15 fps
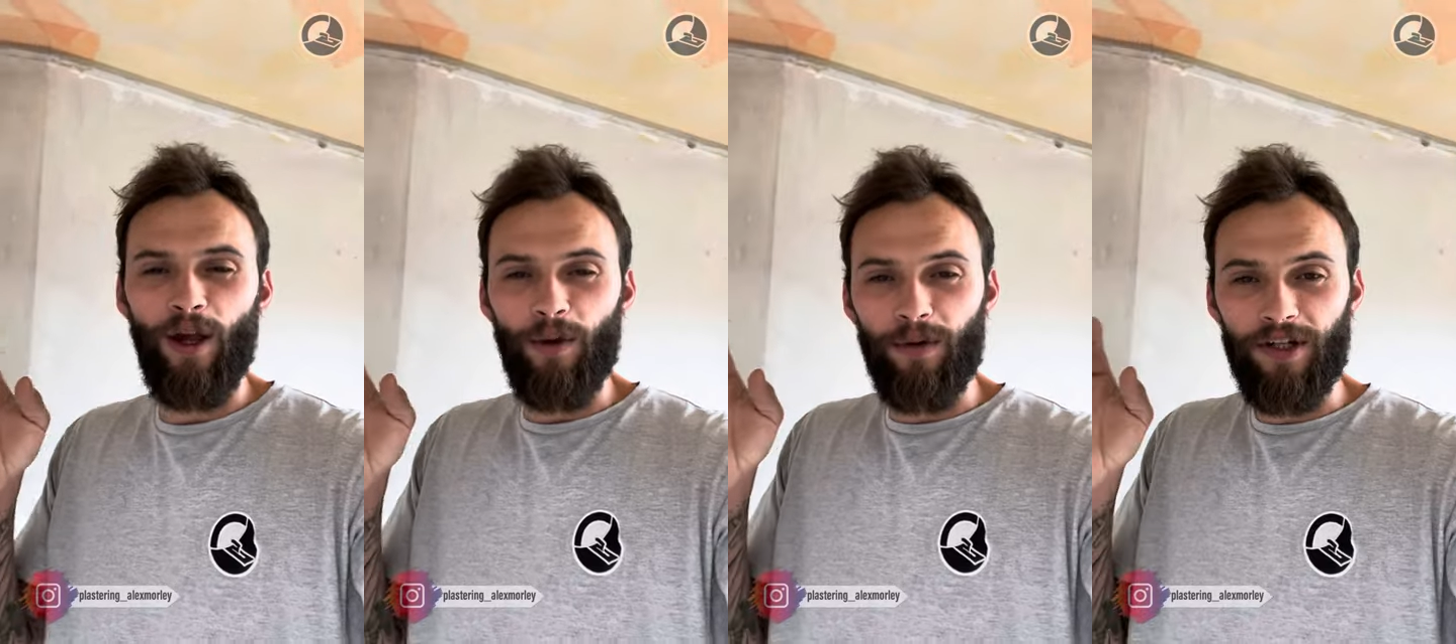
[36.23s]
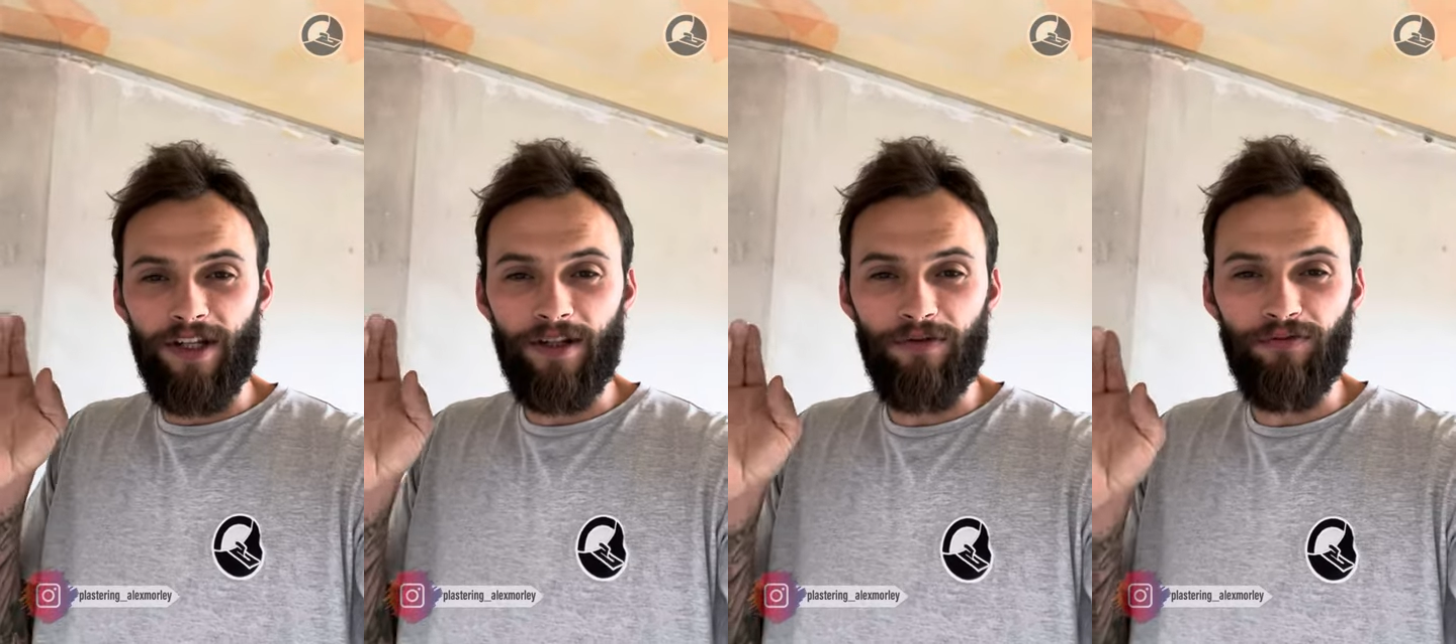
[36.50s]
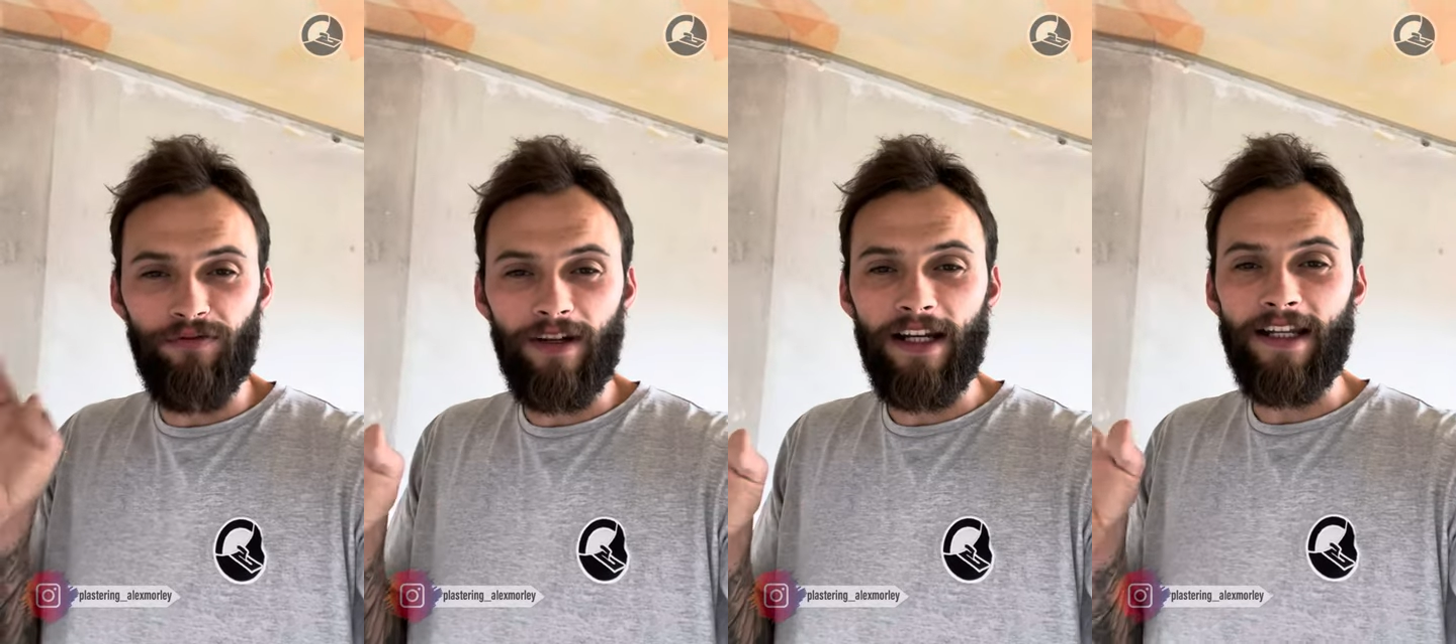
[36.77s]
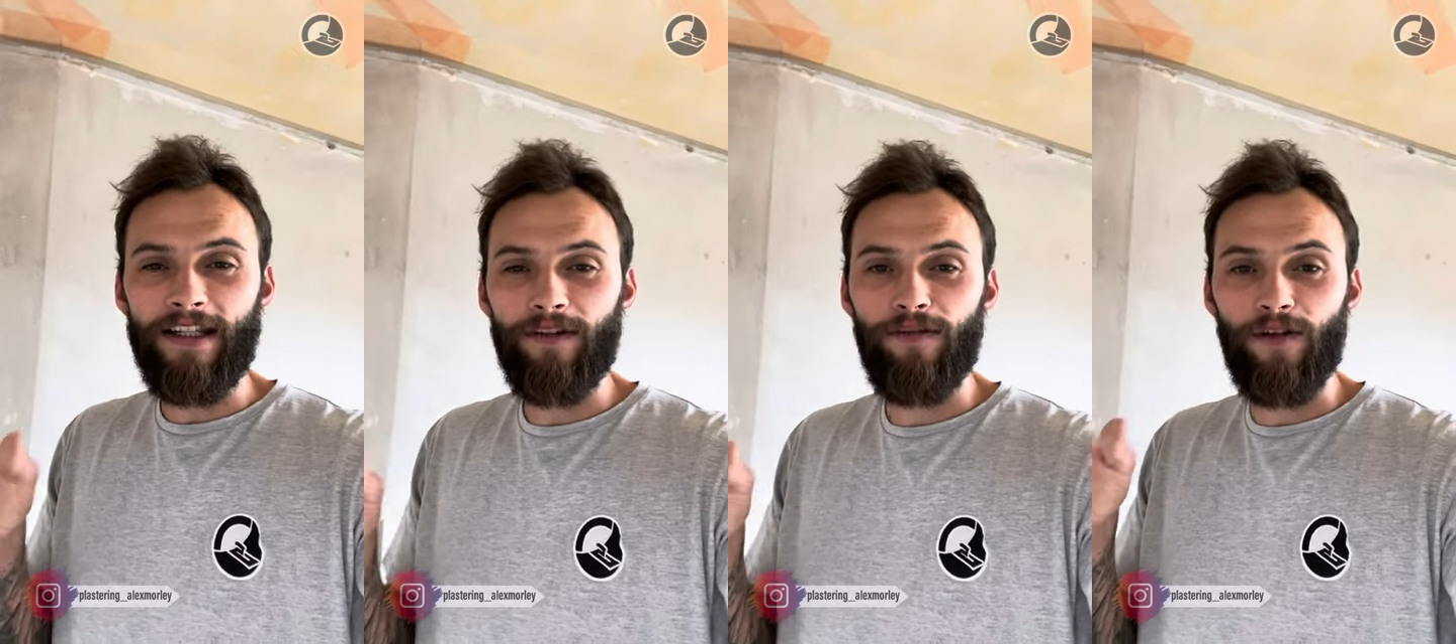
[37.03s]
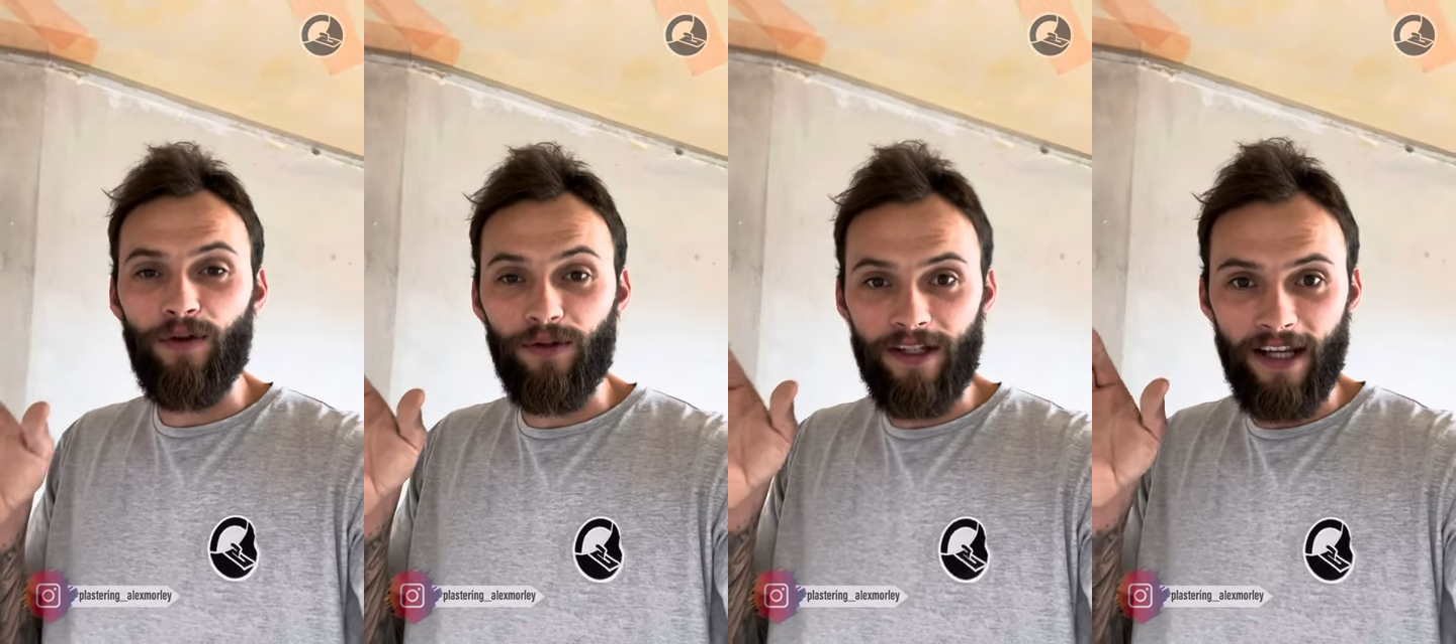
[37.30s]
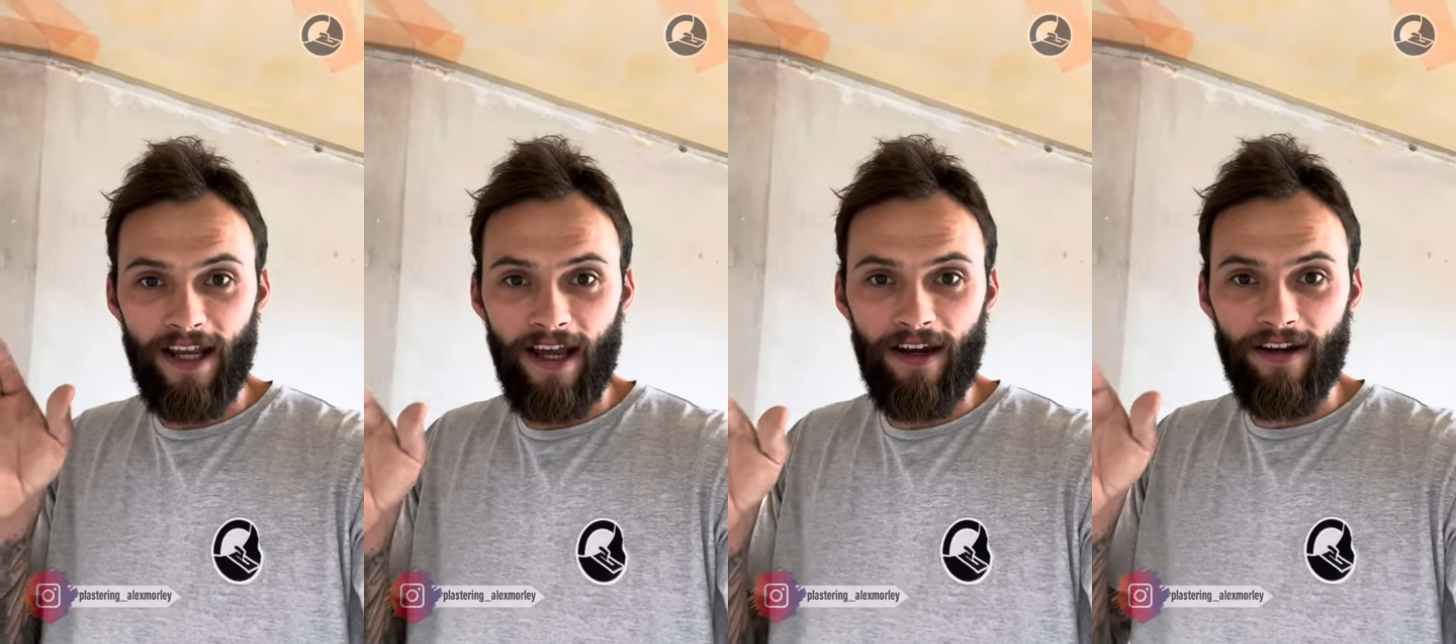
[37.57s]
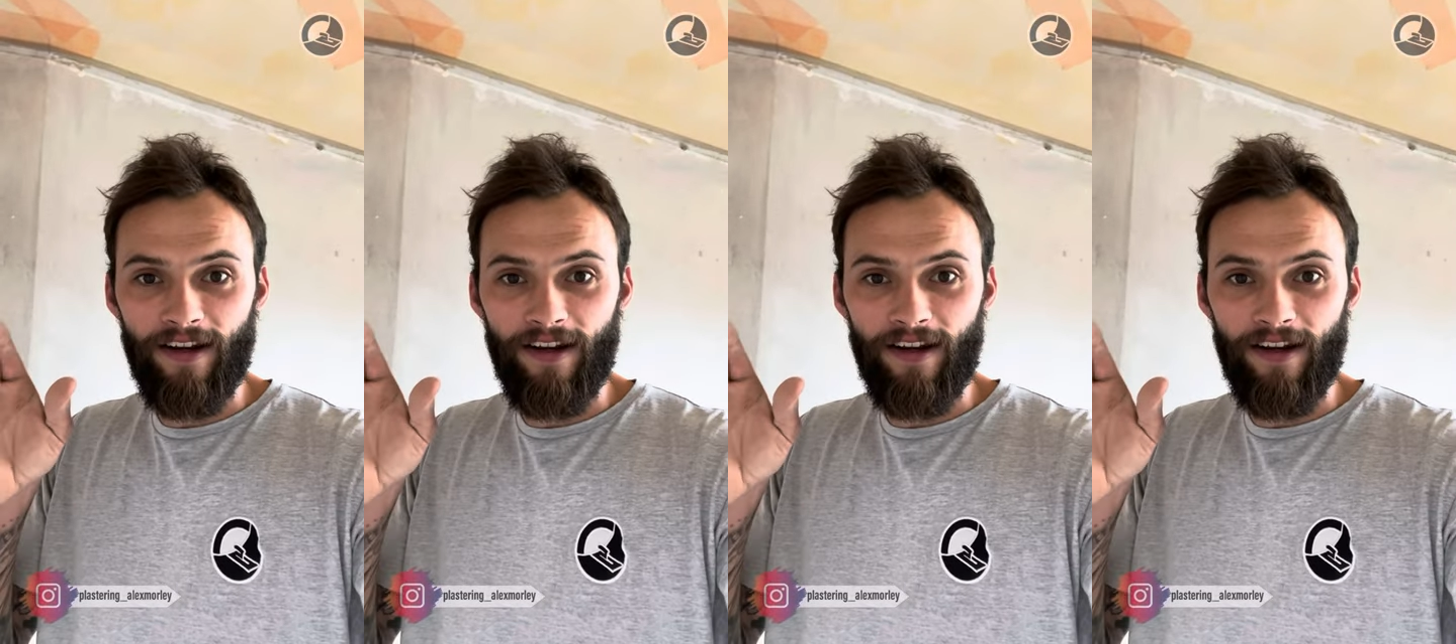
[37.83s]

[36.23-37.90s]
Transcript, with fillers: which is really difficult to get